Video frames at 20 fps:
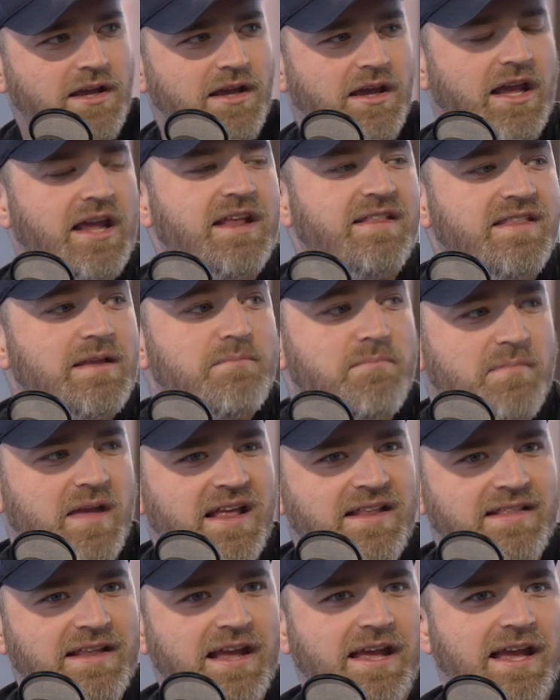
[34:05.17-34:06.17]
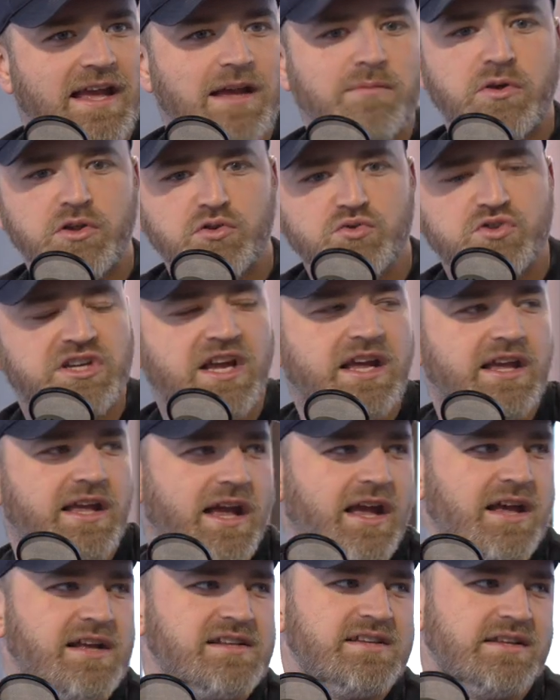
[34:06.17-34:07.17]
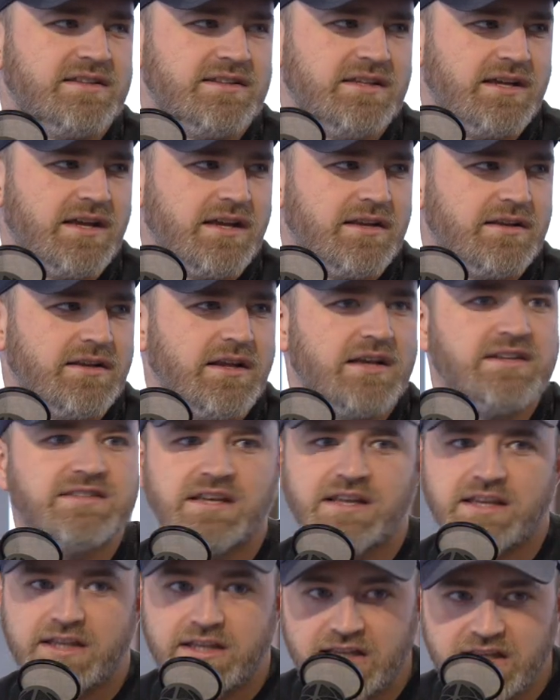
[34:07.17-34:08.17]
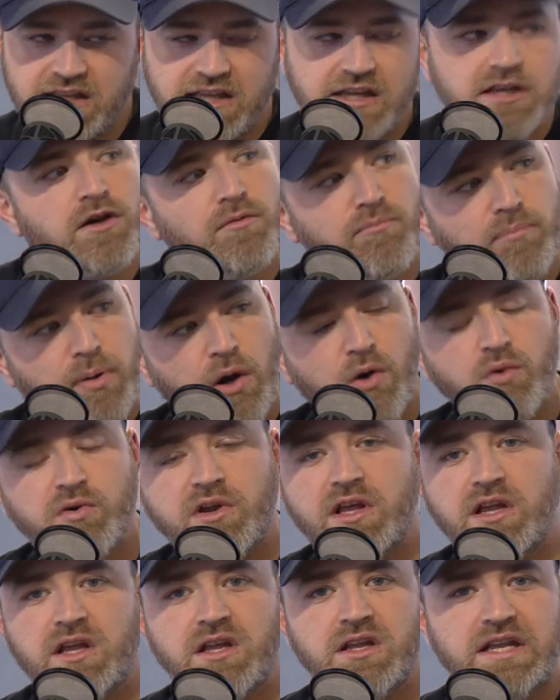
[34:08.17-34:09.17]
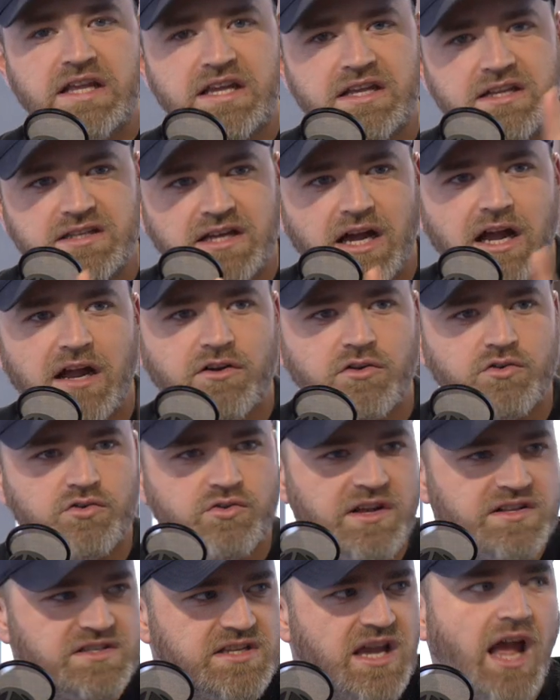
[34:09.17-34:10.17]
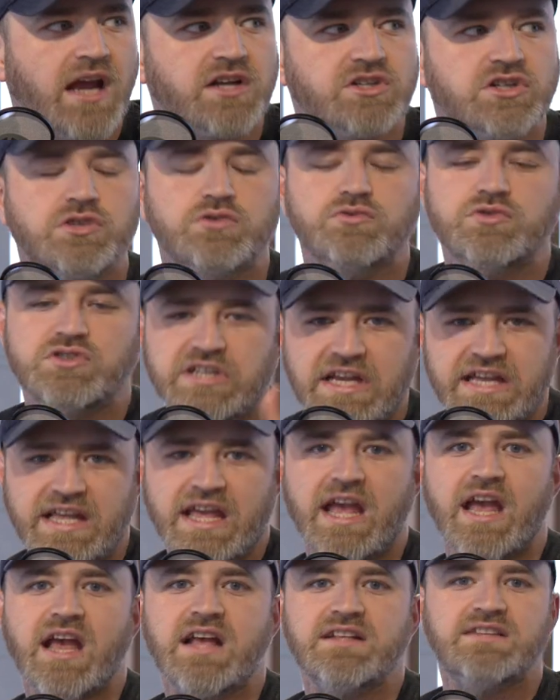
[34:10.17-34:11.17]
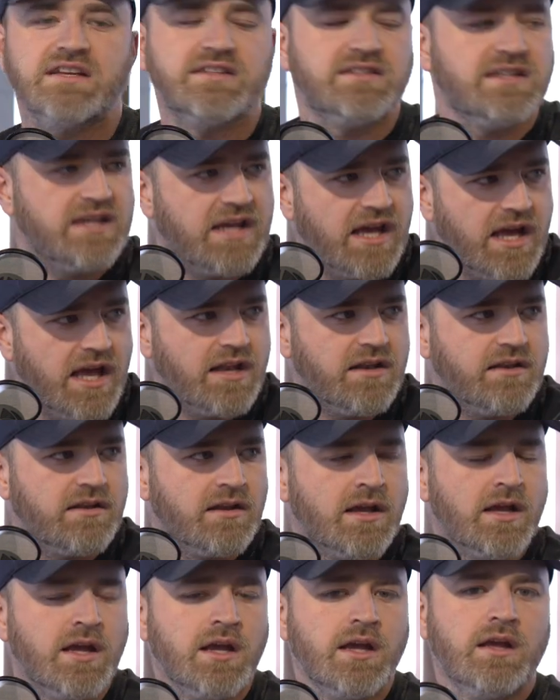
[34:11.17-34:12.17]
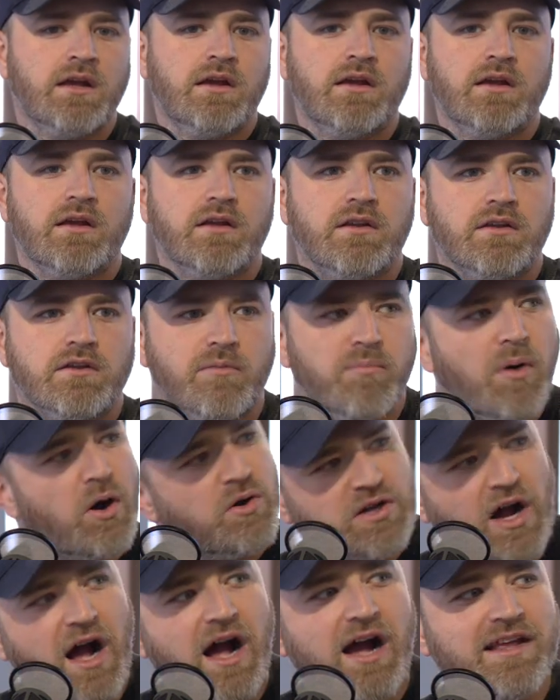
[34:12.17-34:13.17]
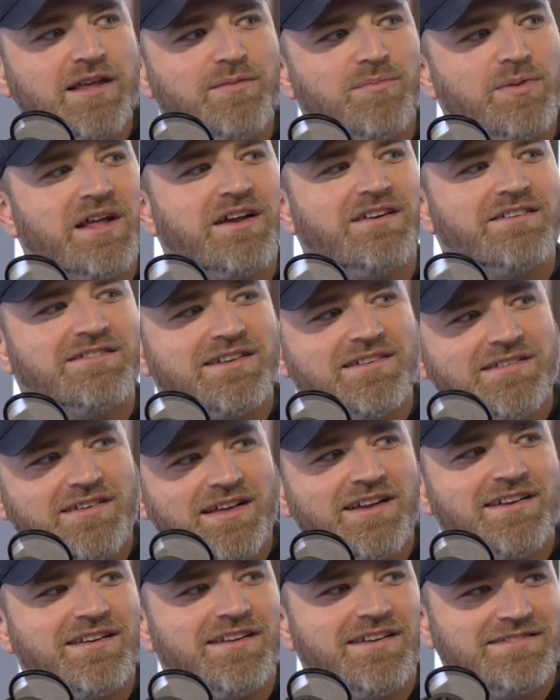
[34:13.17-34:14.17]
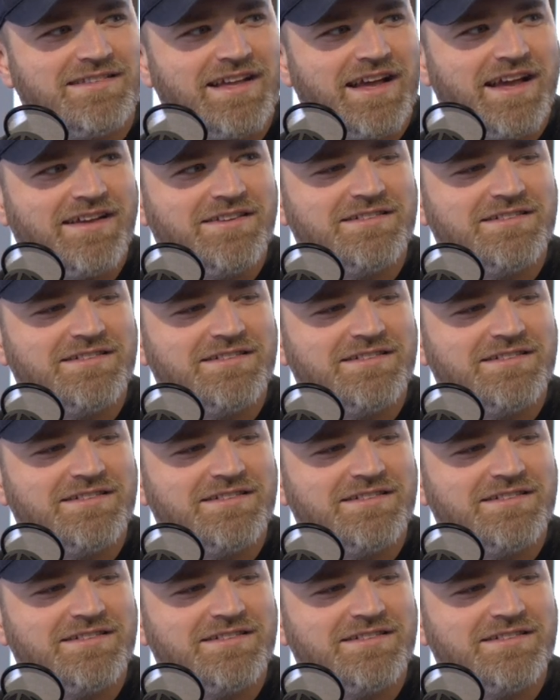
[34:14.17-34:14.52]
In the in the game, but you shake hands at the end. Yeah. It's a key component in the entire transaction. You shake hands at the end. You're both hockey players at the end of the day. Mm.